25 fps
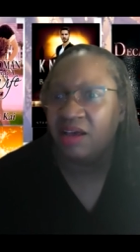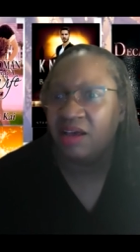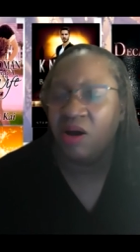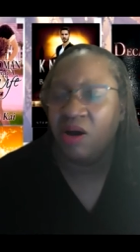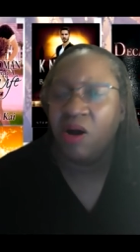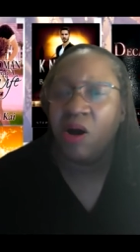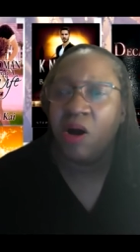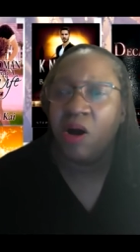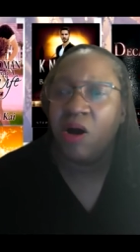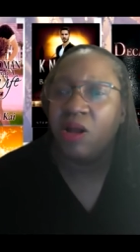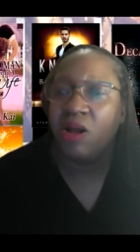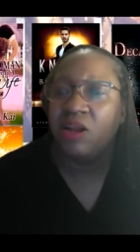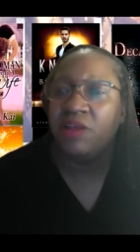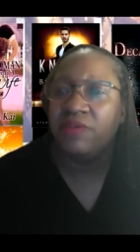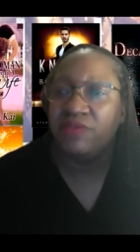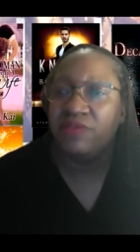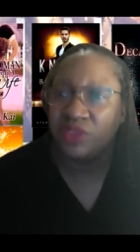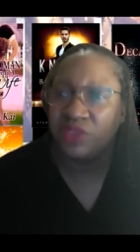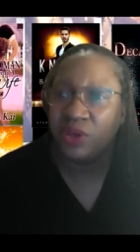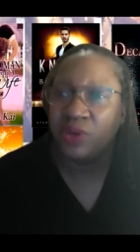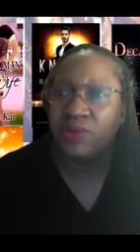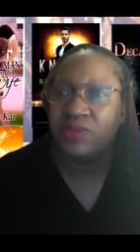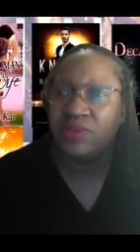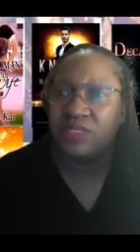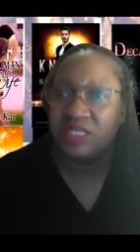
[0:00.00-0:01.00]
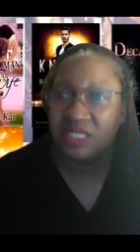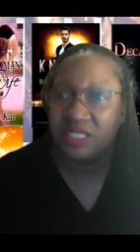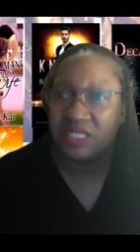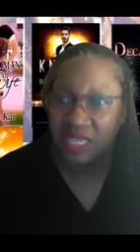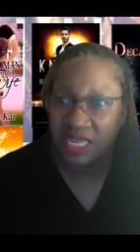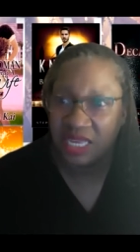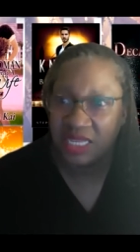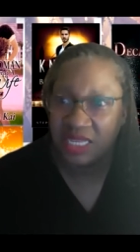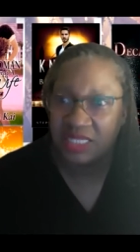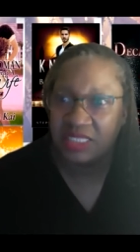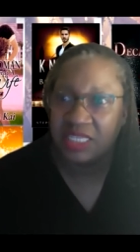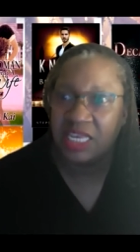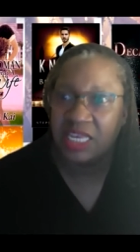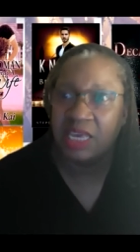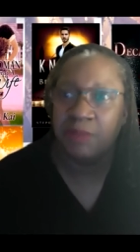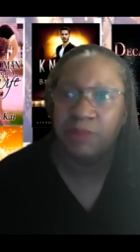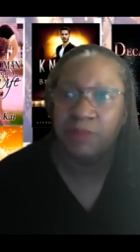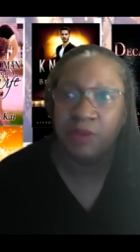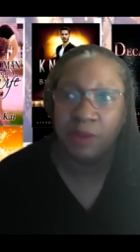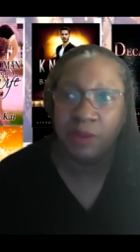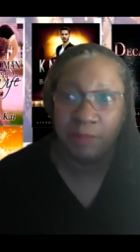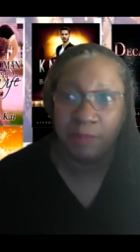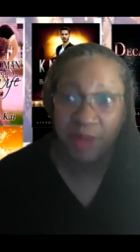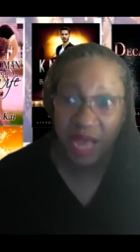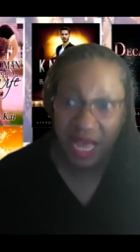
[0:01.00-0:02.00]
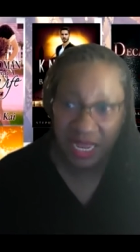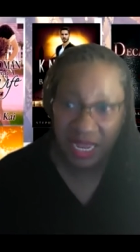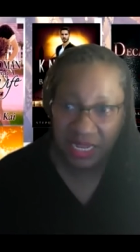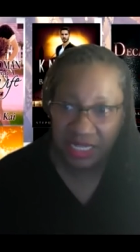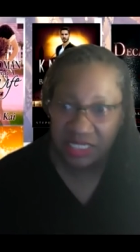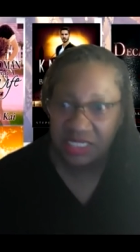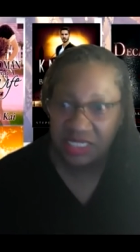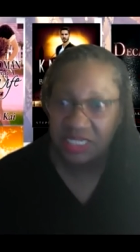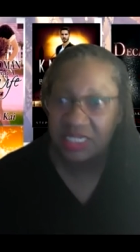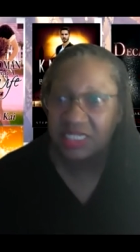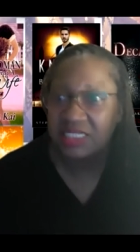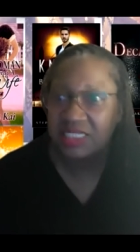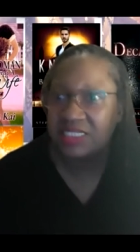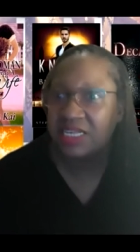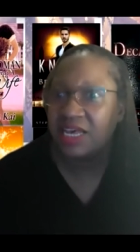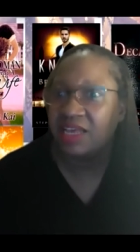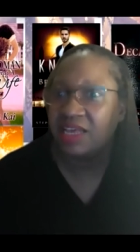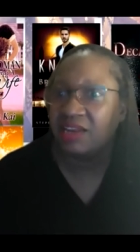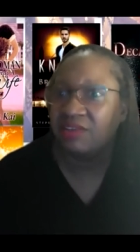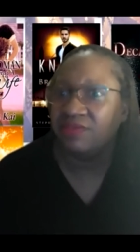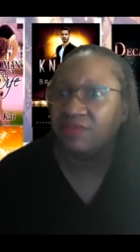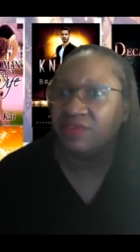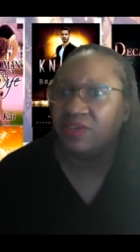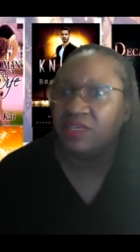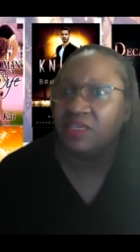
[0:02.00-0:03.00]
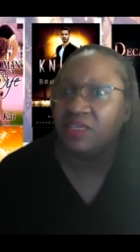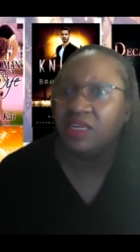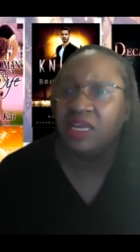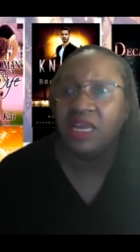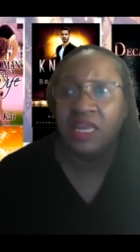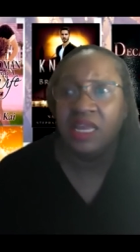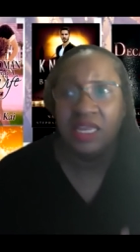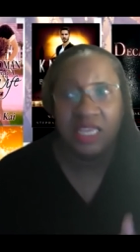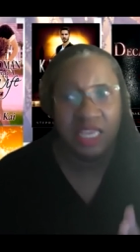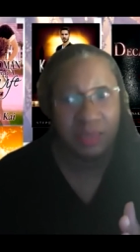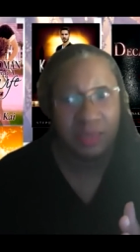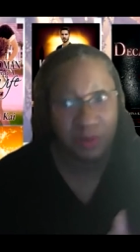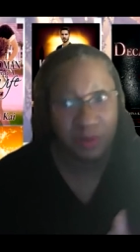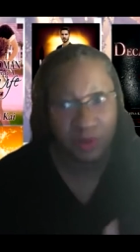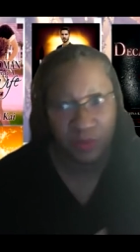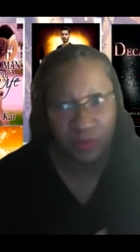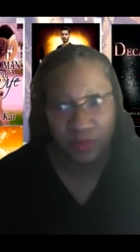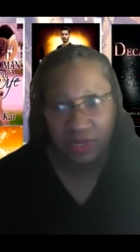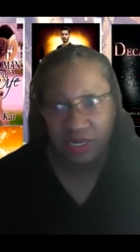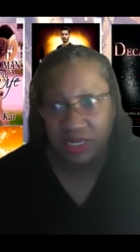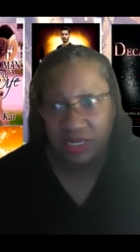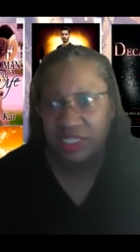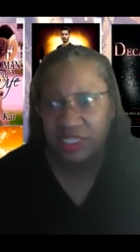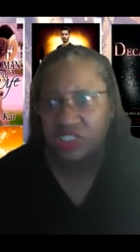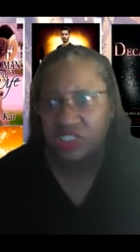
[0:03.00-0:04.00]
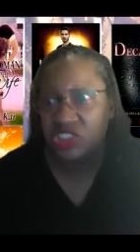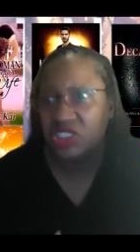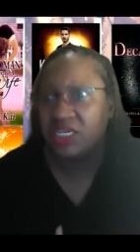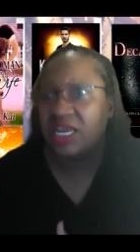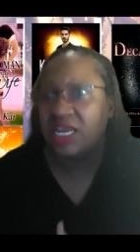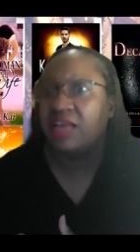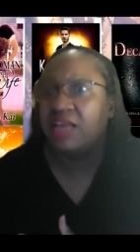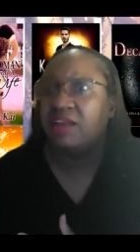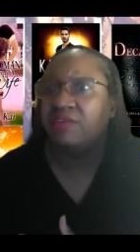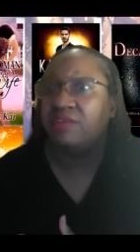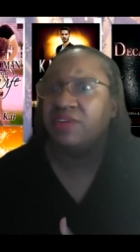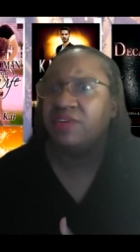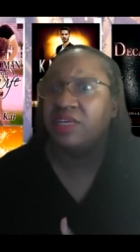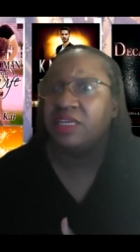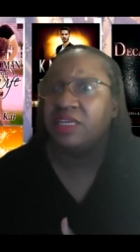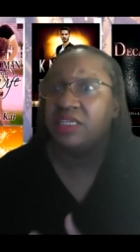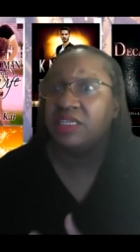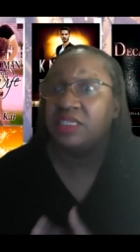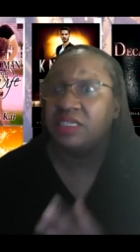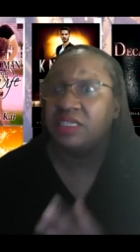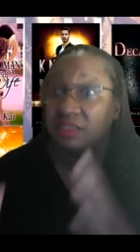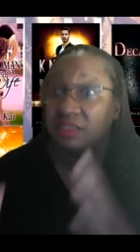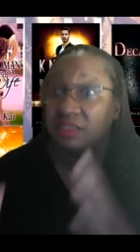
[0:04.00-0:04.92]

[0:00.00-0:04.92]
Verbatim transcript: All of those things. Keep your politics out of it, keep your religion out of it.